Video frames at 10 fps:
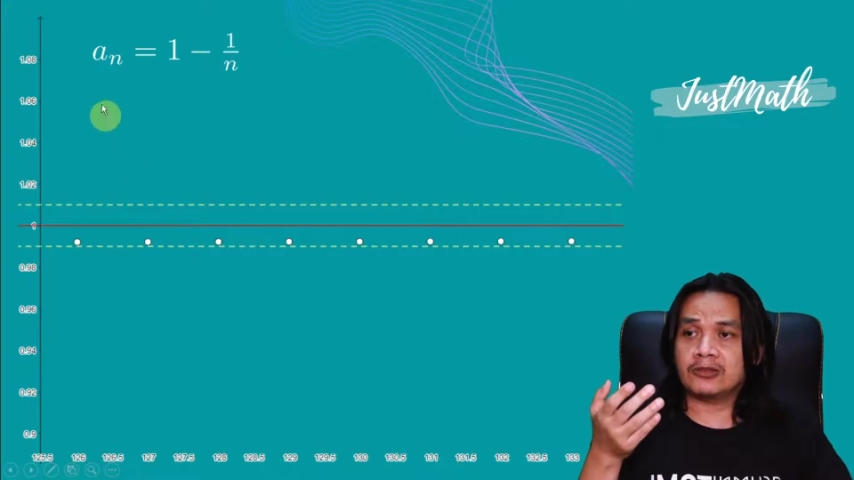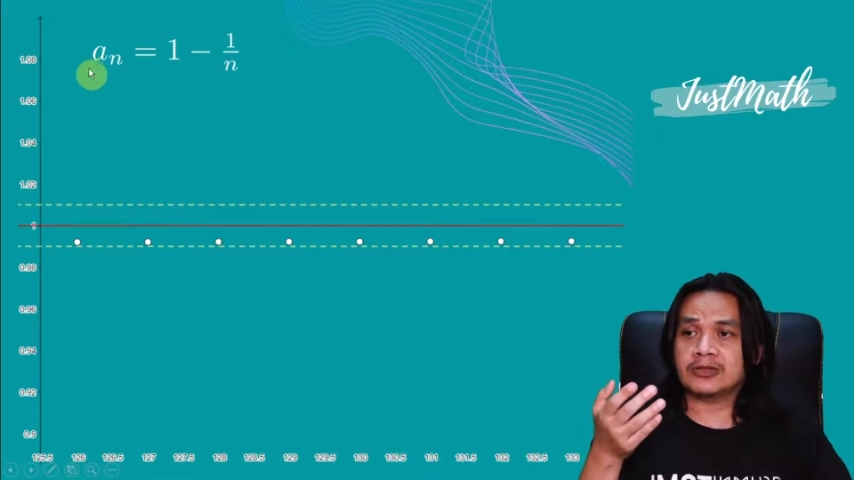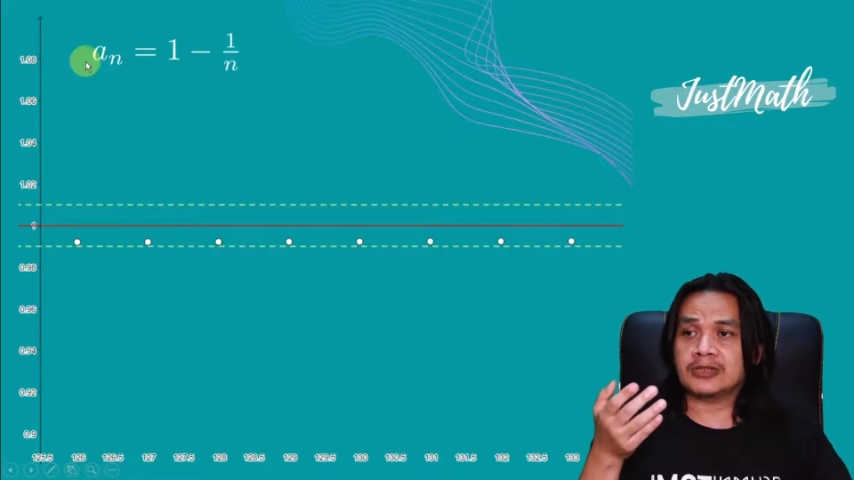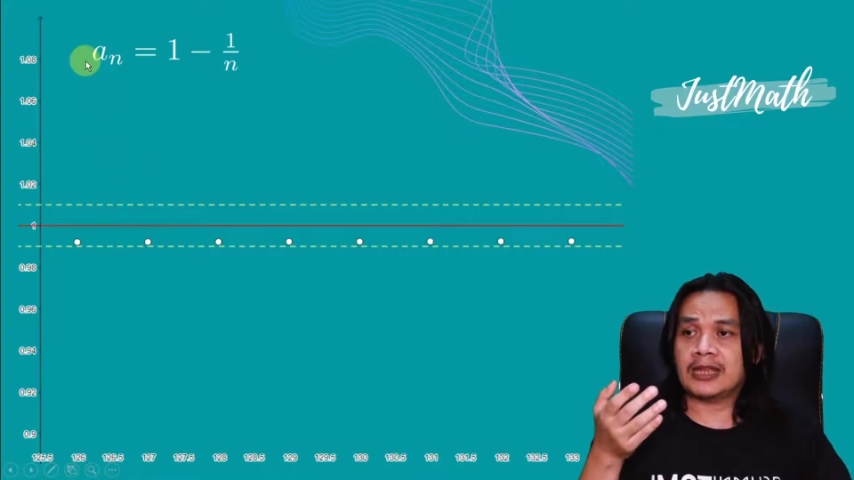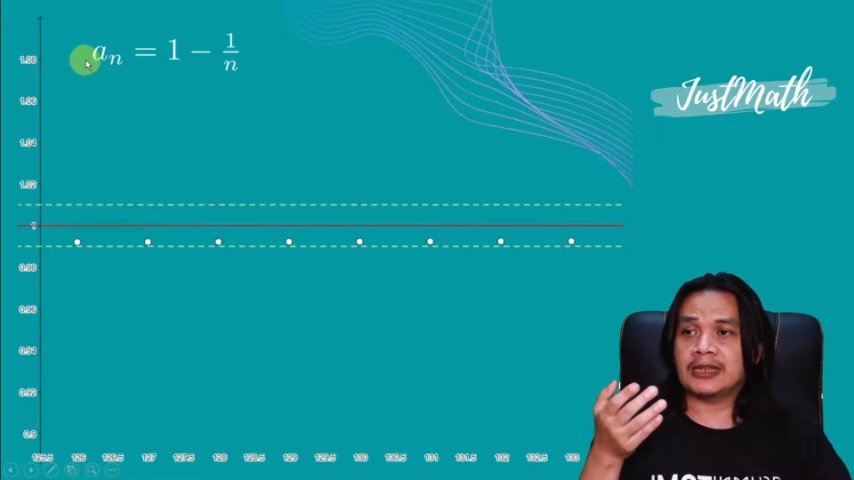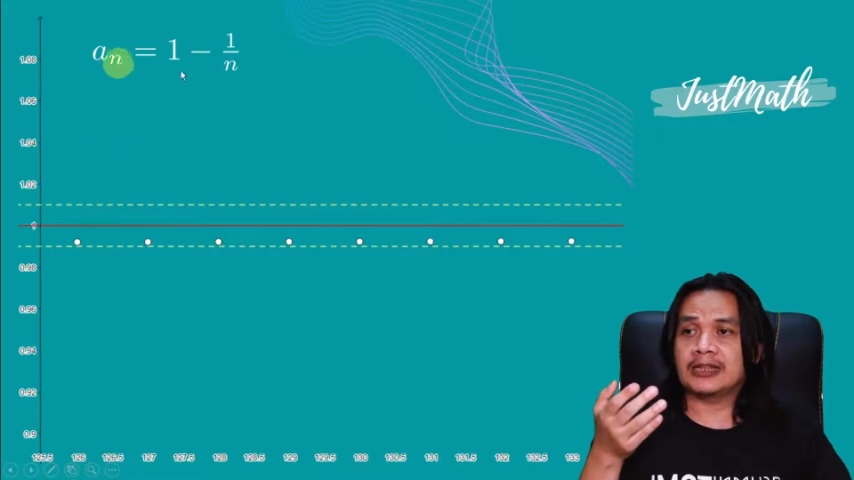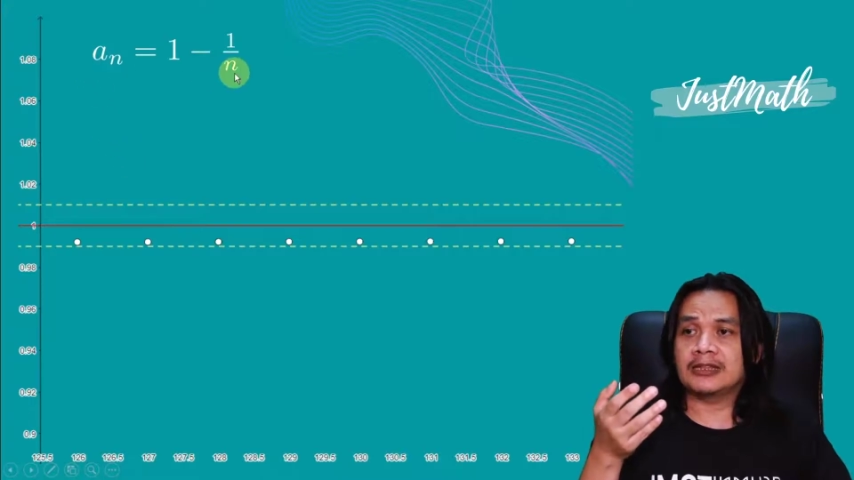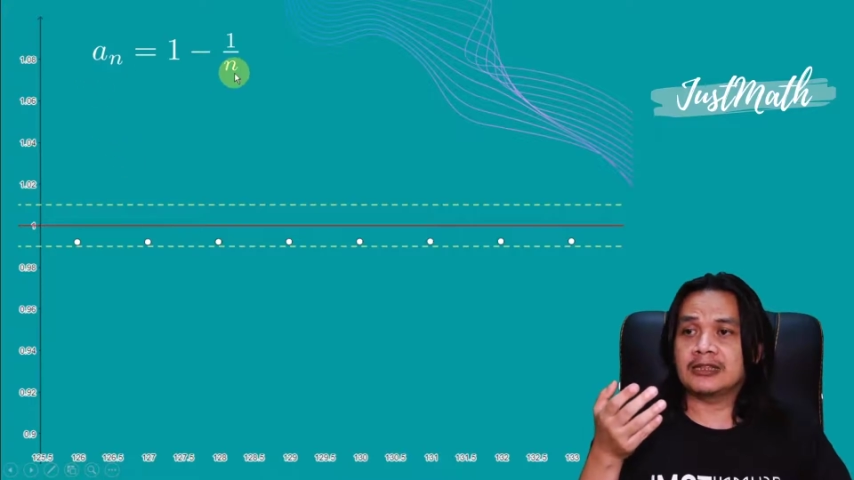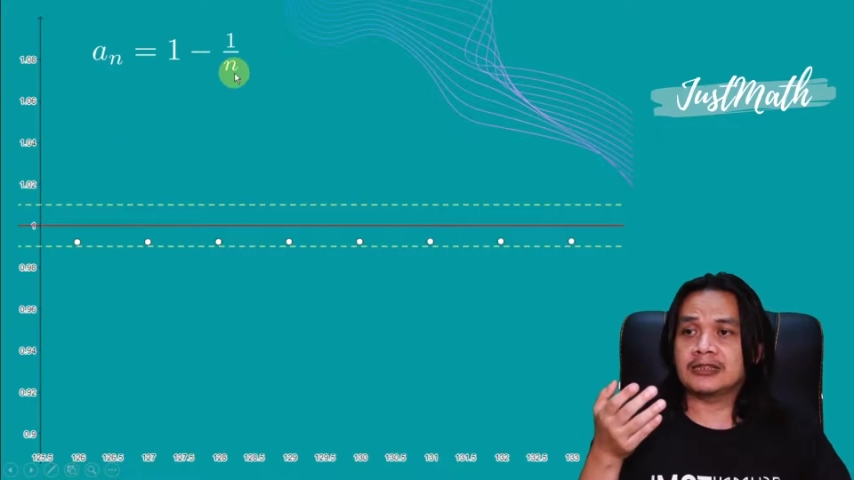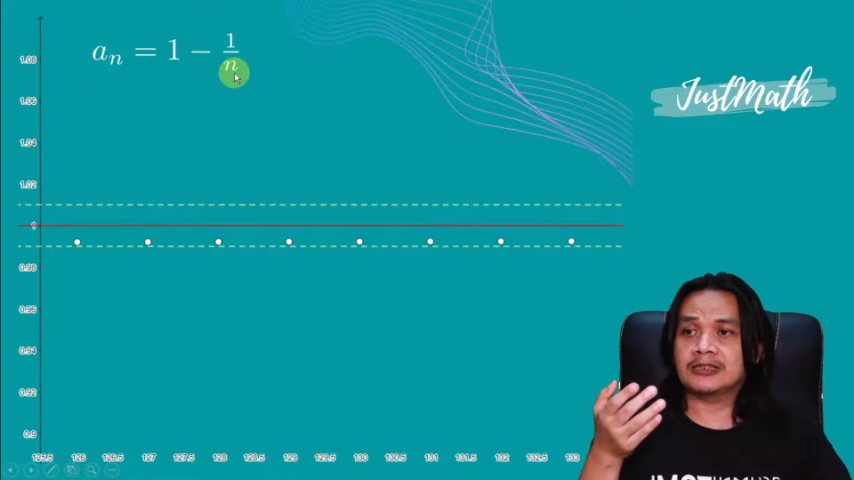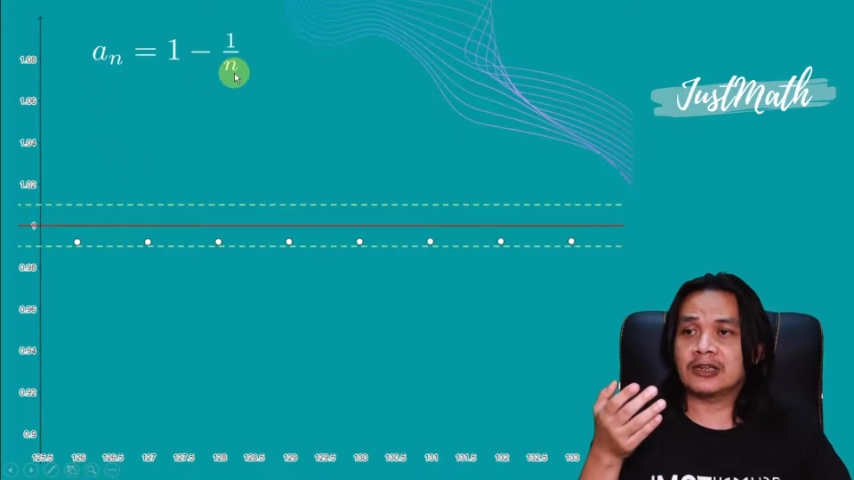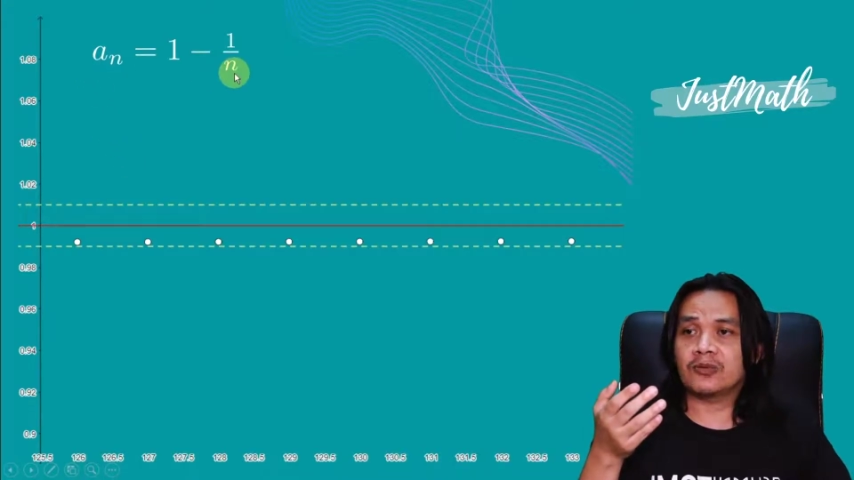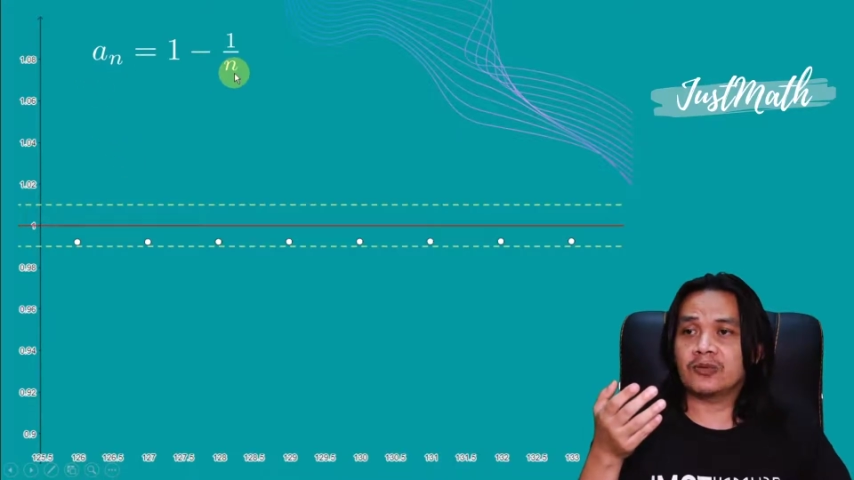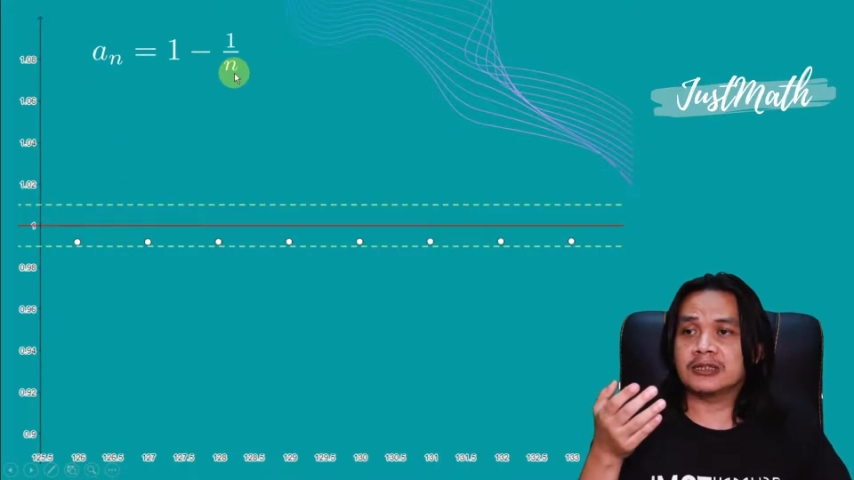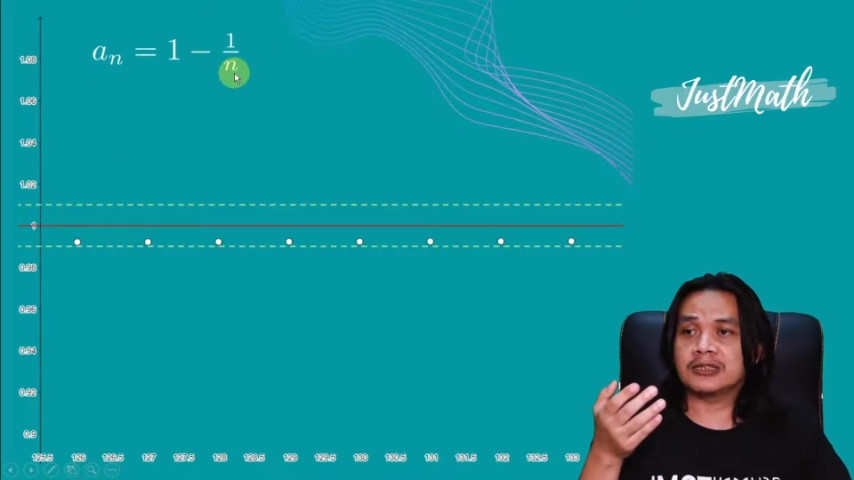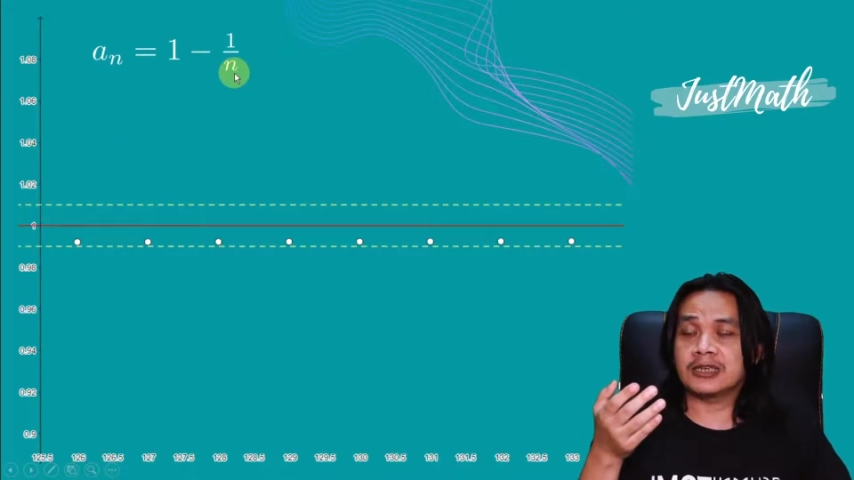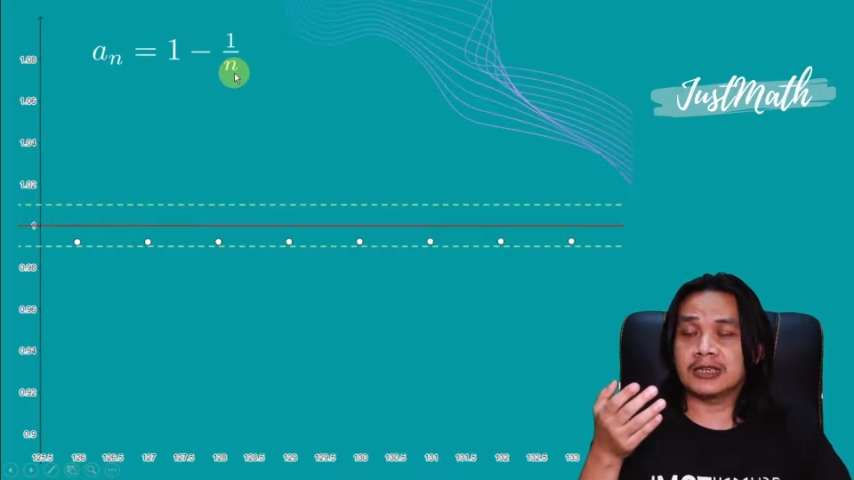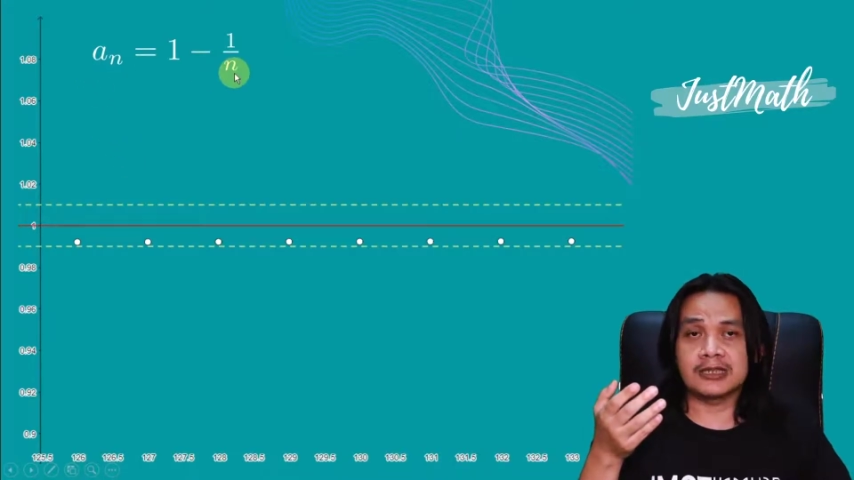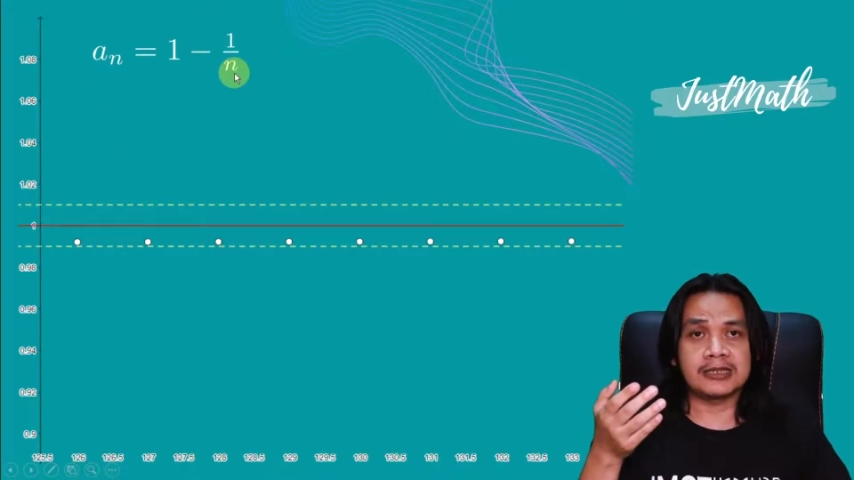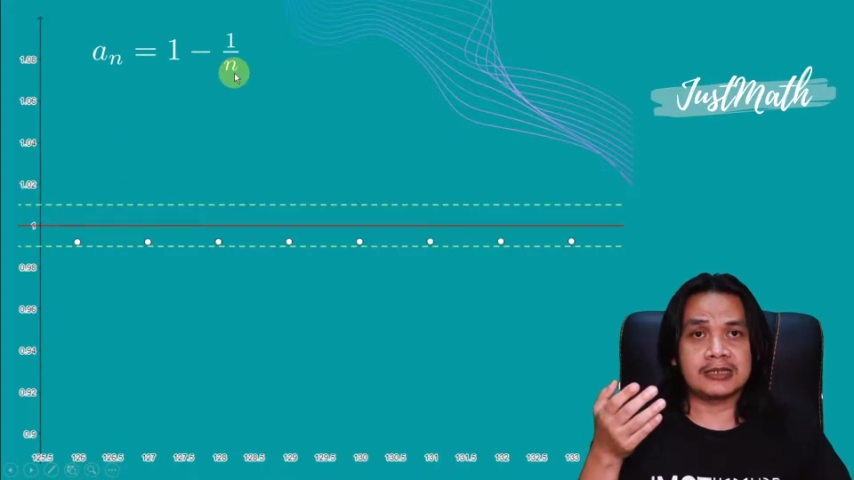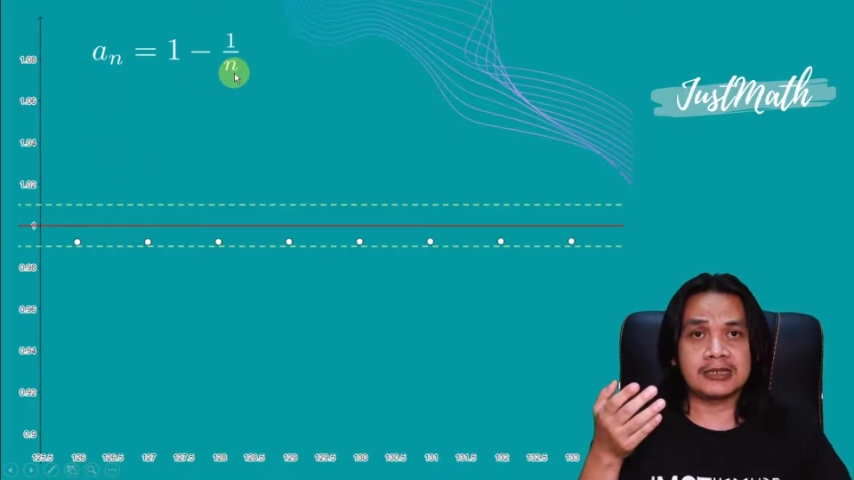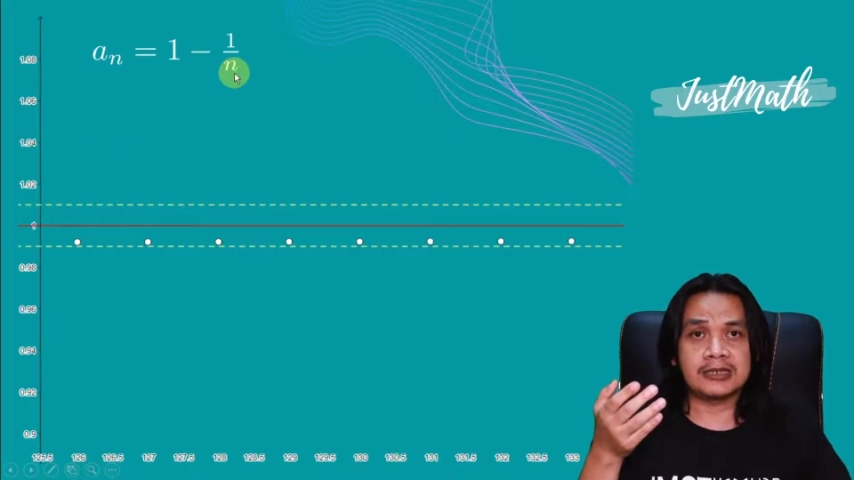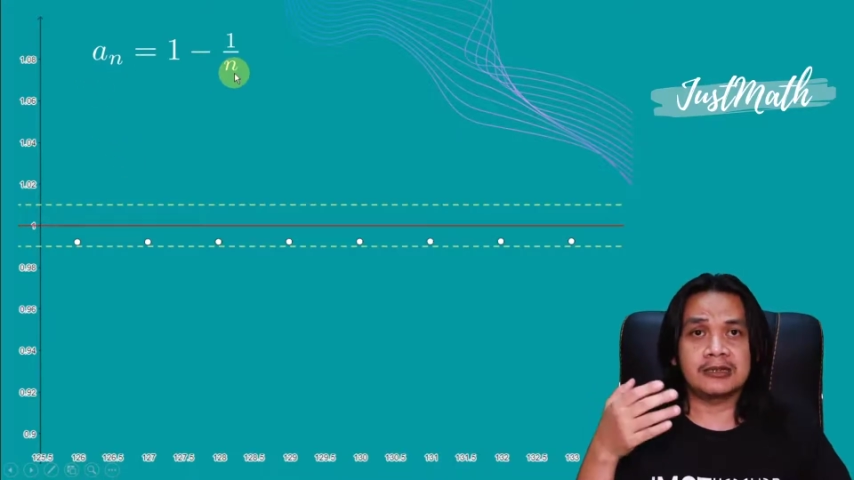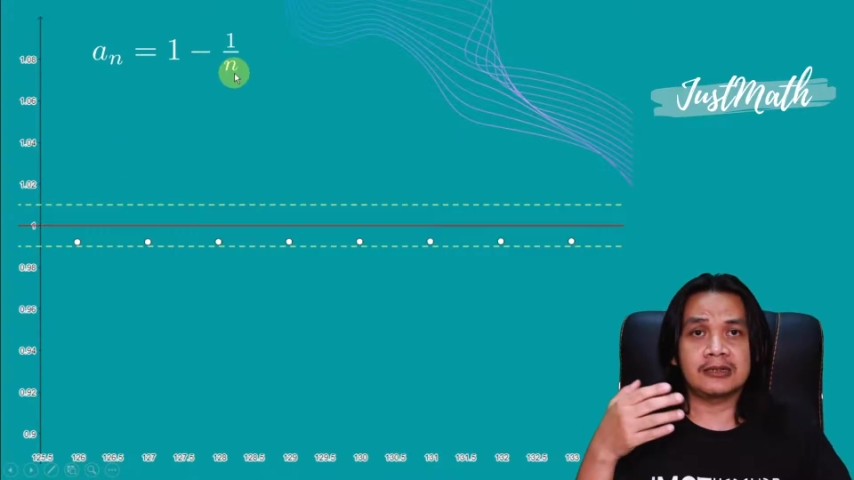to say that this sequence is